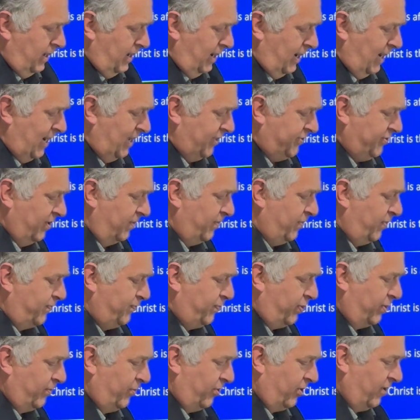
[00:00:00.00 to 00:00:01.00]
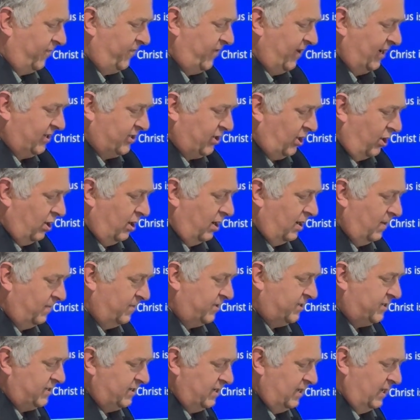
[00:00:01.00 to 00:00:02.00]
anthropomorphic
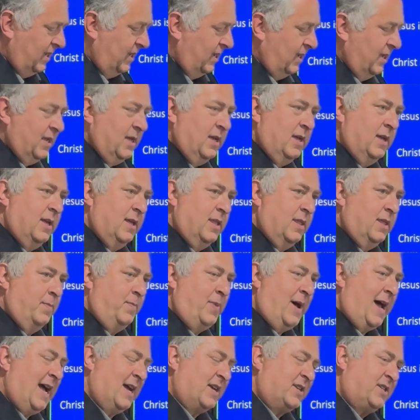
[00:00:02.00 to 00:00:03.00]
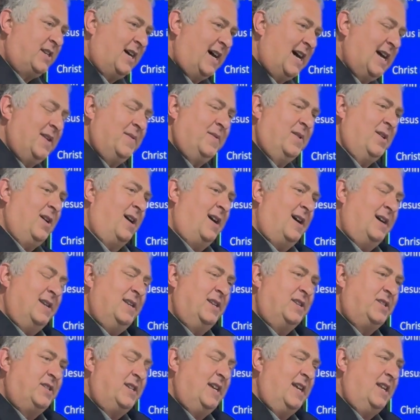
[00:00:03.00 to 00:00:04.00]
terms, the backside of God in
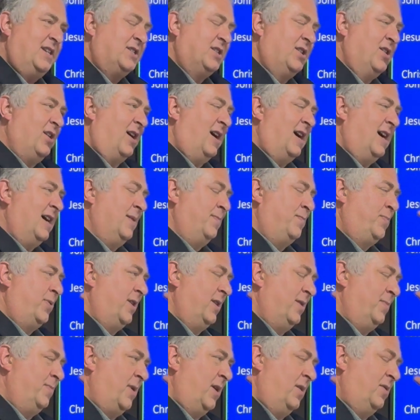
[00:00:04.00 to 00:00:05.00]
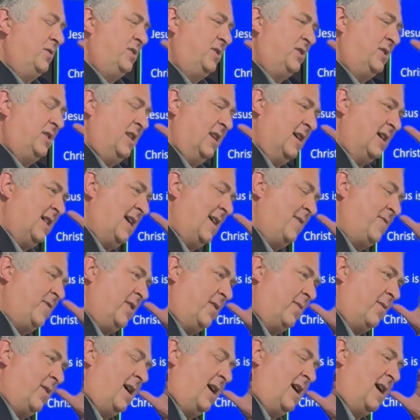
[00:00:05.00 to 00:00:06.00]
a sense. God put Moses in the cleft of
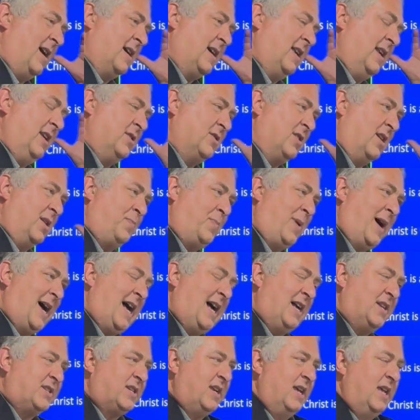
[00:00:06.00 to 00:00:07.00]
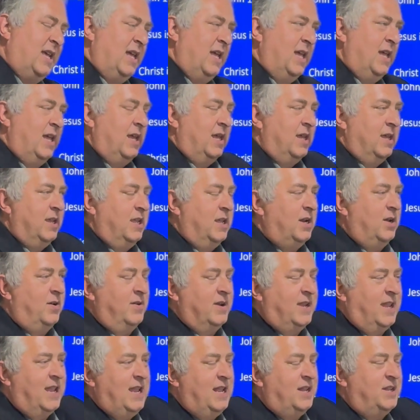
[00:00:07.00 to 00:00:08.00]
the rock. He's going to pass, you
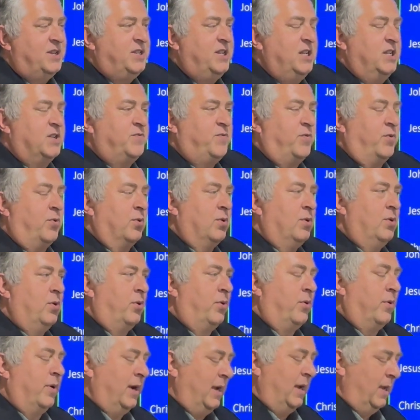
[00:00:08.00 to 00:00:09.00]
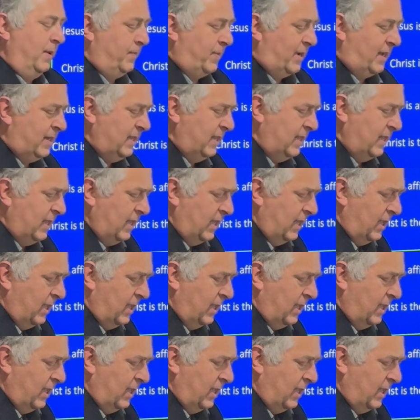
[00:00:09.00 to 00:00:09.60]
know, can't see his full glory. But